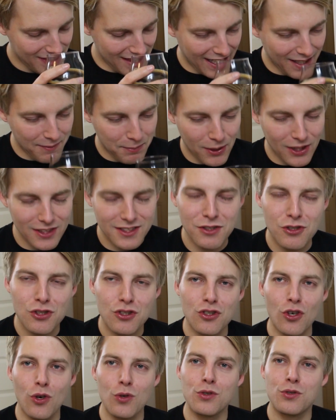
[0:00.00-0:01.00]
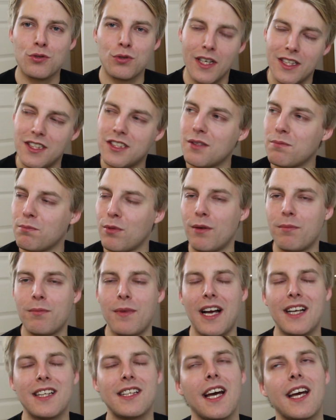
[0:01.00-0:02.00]
Like because it's so drenched in
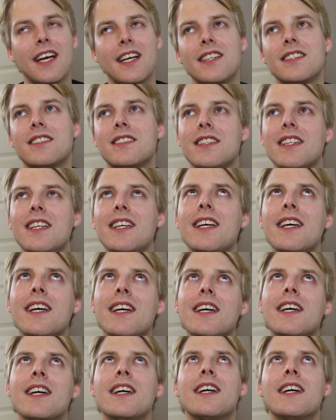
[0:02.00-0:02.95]
bourbon, I, I can see